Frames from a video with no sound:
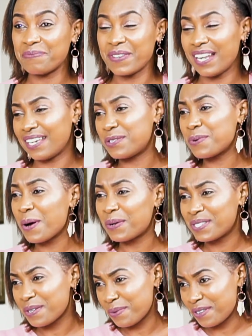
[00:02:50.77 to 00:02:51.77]
like 2
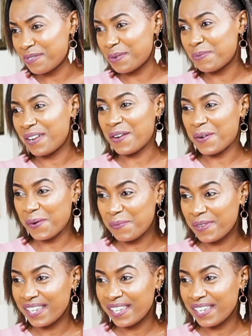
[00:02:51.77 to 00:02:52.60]
hours away from Nairobi.